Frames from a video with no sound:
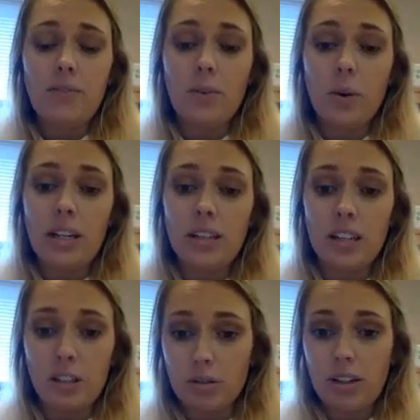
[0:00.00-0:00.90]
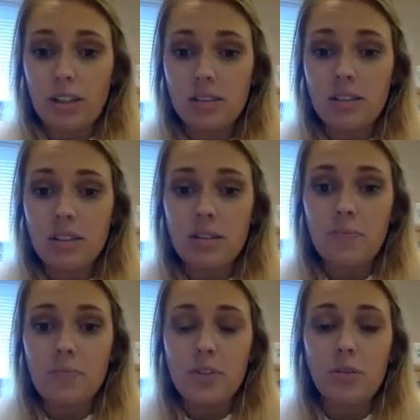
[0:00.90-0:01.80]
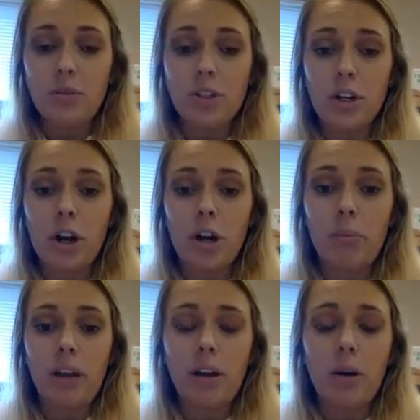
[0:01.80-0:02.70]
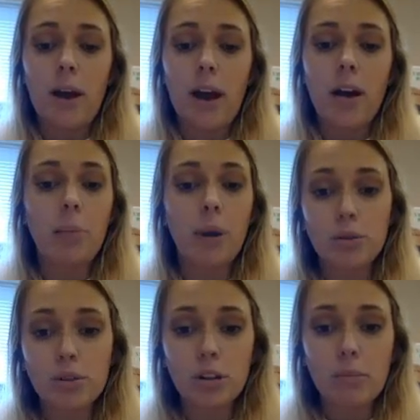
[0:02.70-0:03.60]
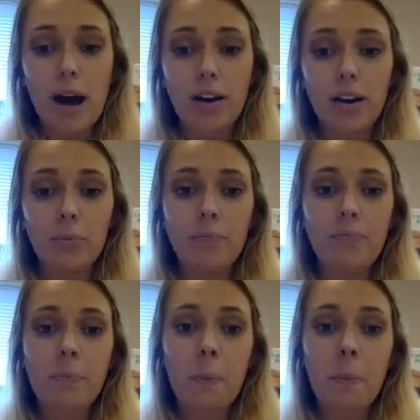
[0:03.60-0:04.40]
for his injuries due to her being away on a personal matter.